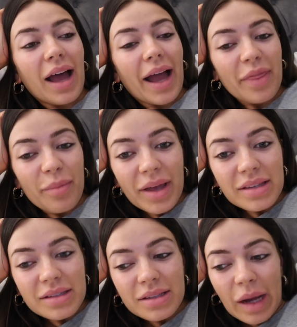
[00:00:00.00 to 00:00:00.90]
I had the
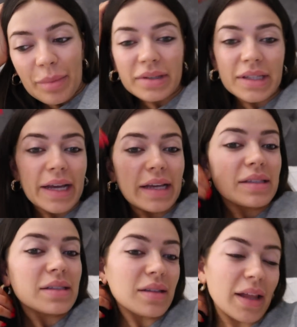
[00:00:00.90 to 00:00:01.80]
best couple of
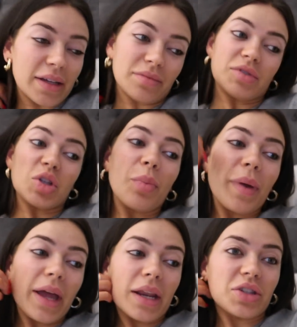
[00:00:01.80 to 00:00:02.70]
days, like
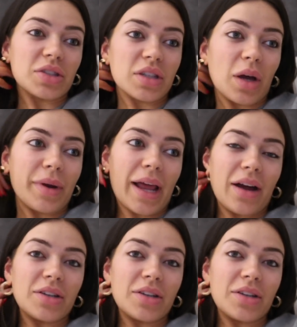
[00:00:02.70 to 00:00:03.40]
shopping and just going out,